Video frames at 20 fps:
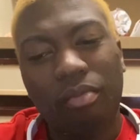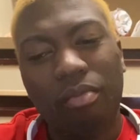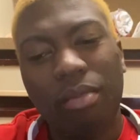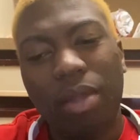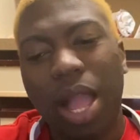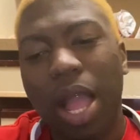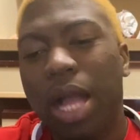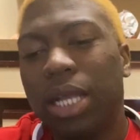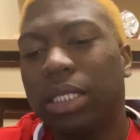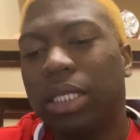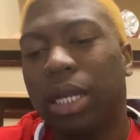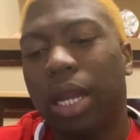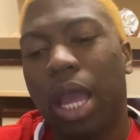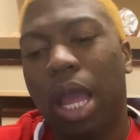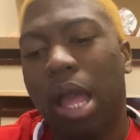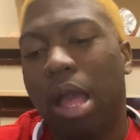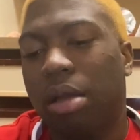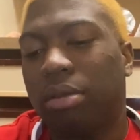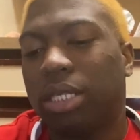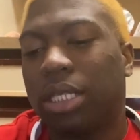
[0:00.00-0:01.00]
I said,
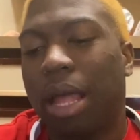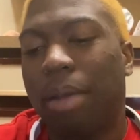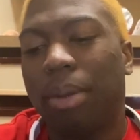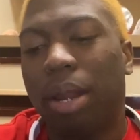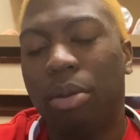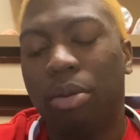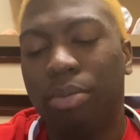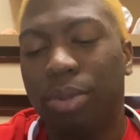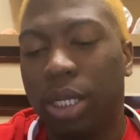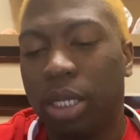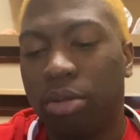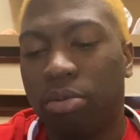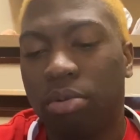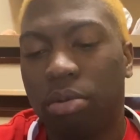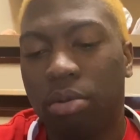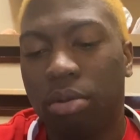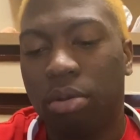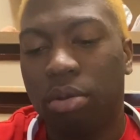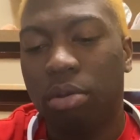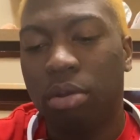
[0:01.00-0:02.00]
now, stop playing with me.
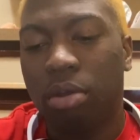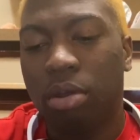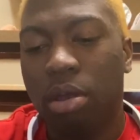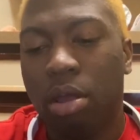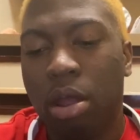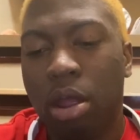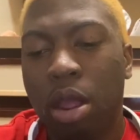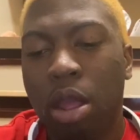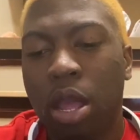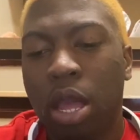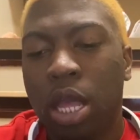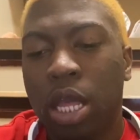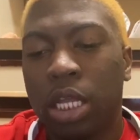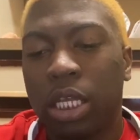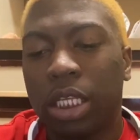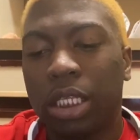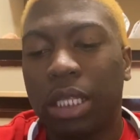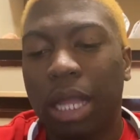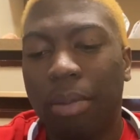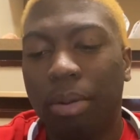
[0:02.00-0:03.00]

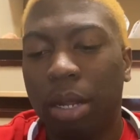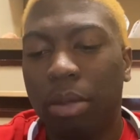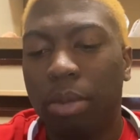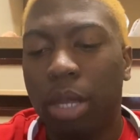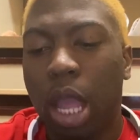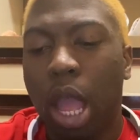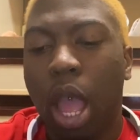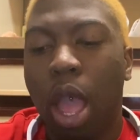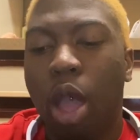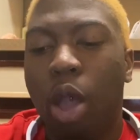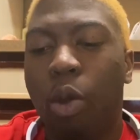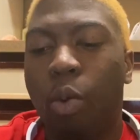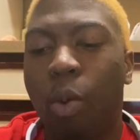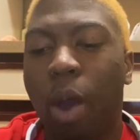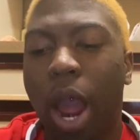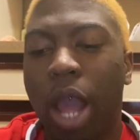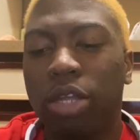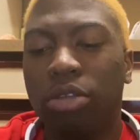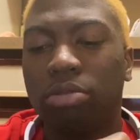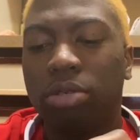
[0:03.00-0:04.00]
Stop playing with me.
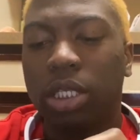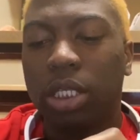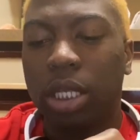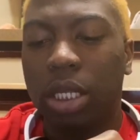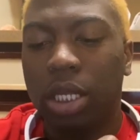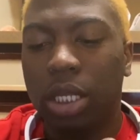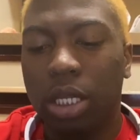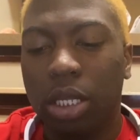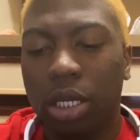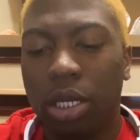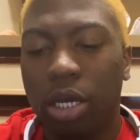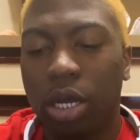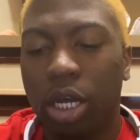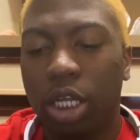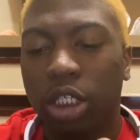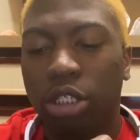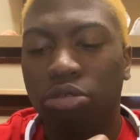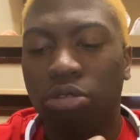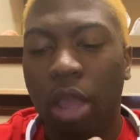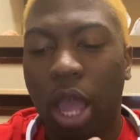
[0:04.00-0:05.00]
Why are you sitting here
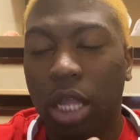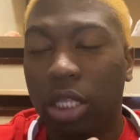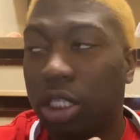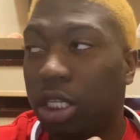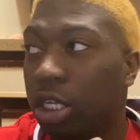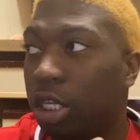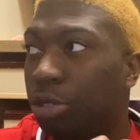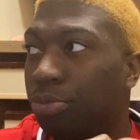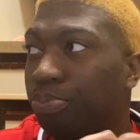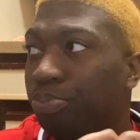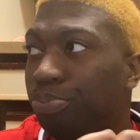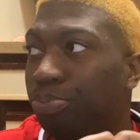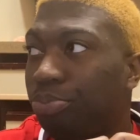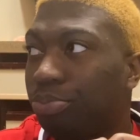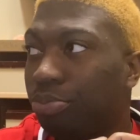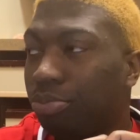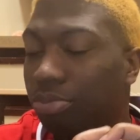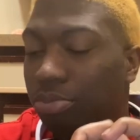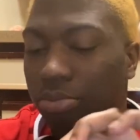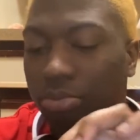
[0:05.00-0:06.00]
attracting
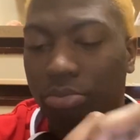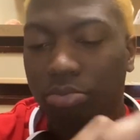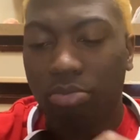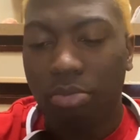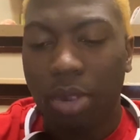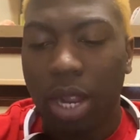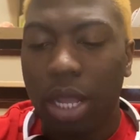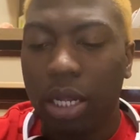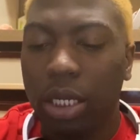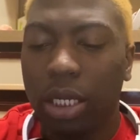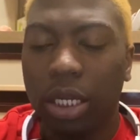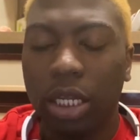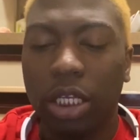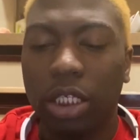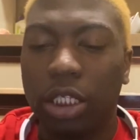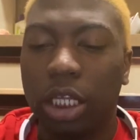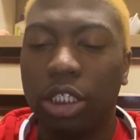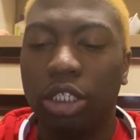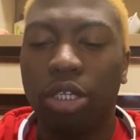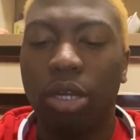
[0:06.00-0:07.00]
the niggas
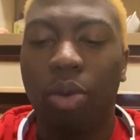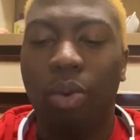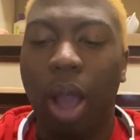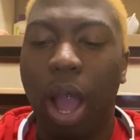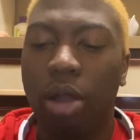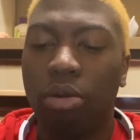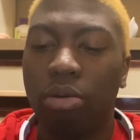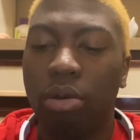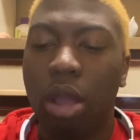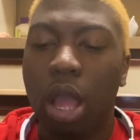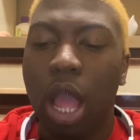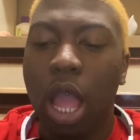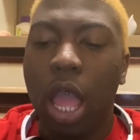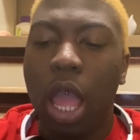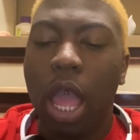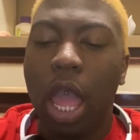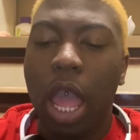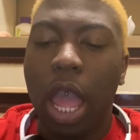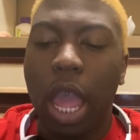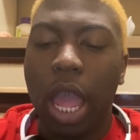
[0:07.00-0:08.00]
that you don't want?
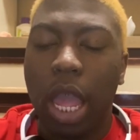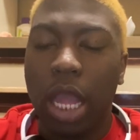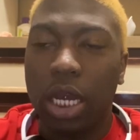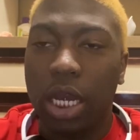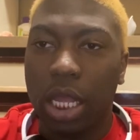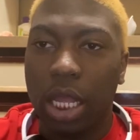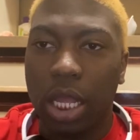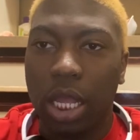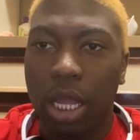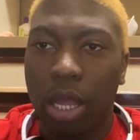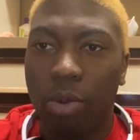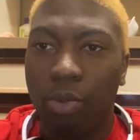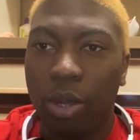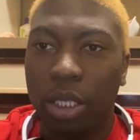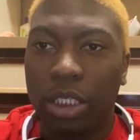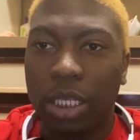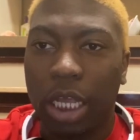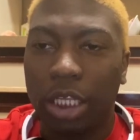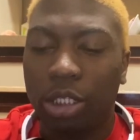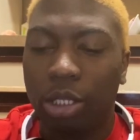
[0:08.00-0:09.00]
And then, once
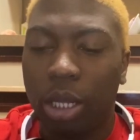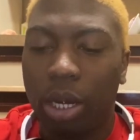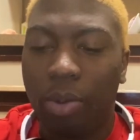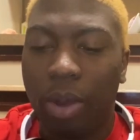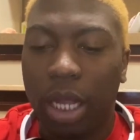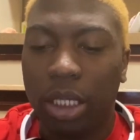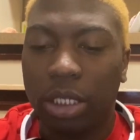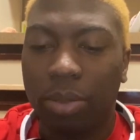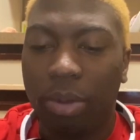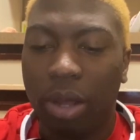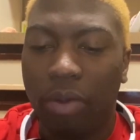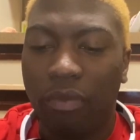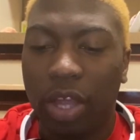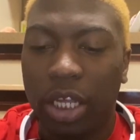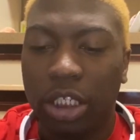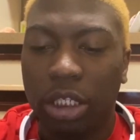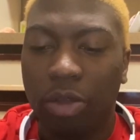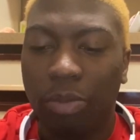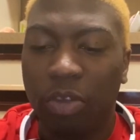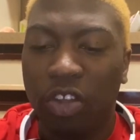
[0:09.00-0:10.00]
I started watching
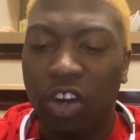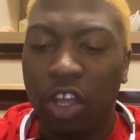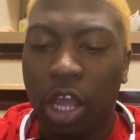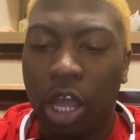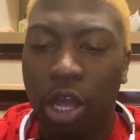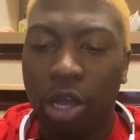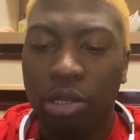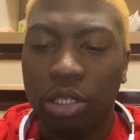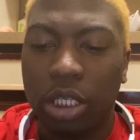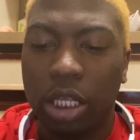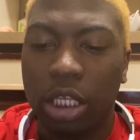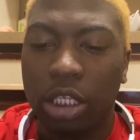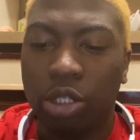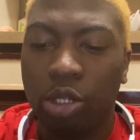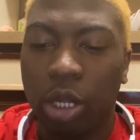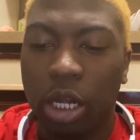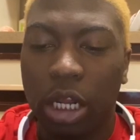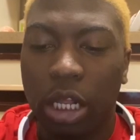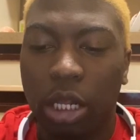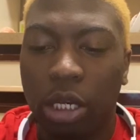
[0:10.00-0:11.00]
motivational videos and
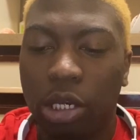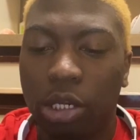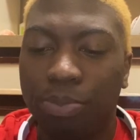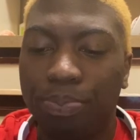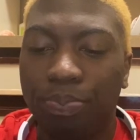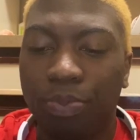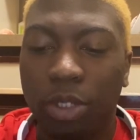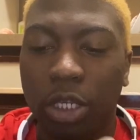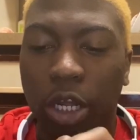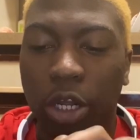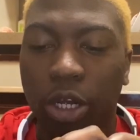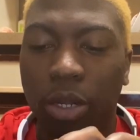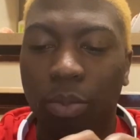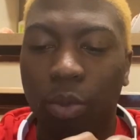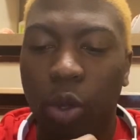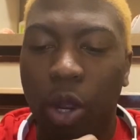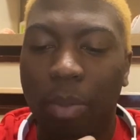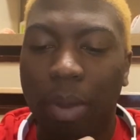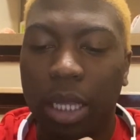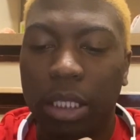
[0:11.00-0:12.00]
started learning
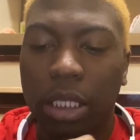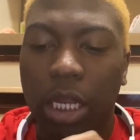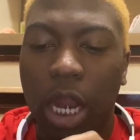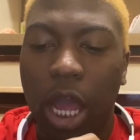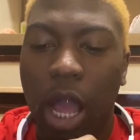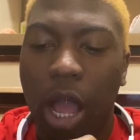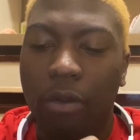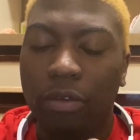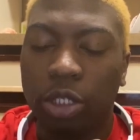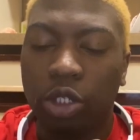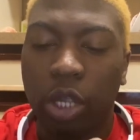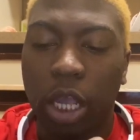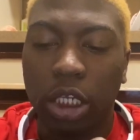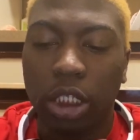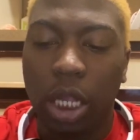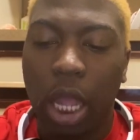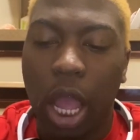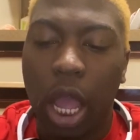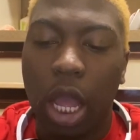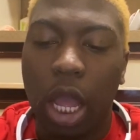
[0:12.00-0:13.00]
more about the law of
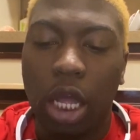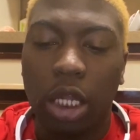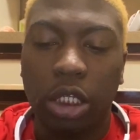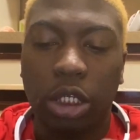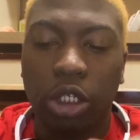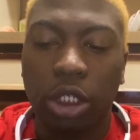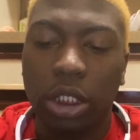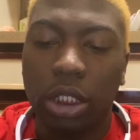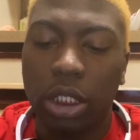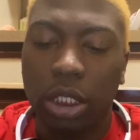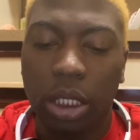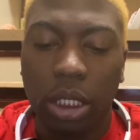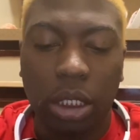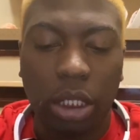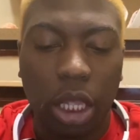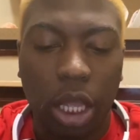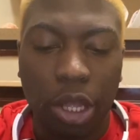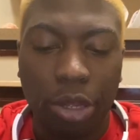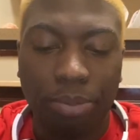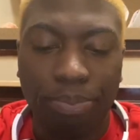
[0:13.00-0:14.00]
attraction, I understood
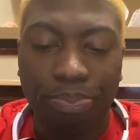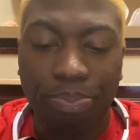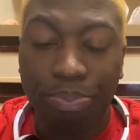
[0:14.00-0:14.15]
that